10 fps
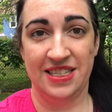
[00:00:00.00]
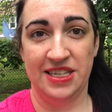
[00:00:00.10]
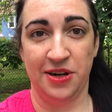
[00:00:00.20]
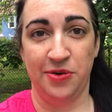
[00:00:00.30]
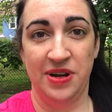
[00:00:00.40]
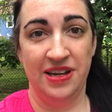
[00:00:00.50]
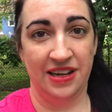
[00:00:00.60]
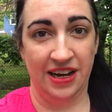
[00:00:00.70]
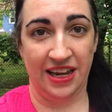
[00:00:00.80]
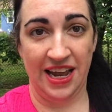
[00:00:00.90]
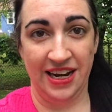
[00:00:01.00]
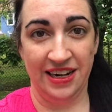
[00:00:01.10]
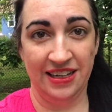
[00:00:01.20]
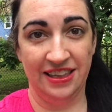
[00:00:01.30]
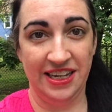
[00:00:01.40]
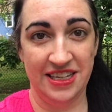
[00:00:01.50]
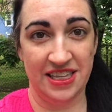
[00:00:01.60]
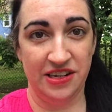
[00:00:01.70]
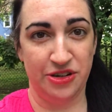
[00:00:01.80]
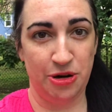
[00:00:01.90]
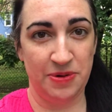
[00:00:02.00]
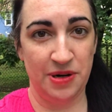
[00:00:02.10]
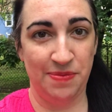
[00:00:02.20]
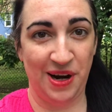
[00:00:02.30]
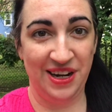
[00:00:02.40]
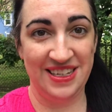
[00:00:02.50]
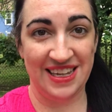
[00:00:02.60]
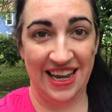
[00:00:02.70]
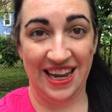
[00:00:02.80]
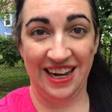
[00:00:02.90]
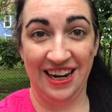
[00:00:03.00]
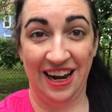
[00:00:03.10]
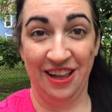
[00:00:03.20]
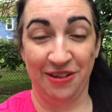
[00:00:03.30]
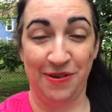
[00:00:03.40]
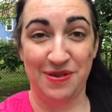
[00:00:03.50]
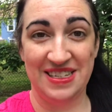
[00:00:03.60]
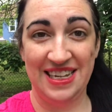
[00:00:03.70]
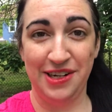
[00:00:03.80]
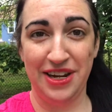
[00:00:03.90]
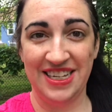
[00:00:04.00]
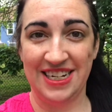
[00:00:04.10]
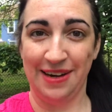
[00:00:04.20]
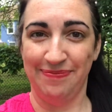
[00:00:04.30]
So again, link is in the description box, and I look forward to seeing you next time.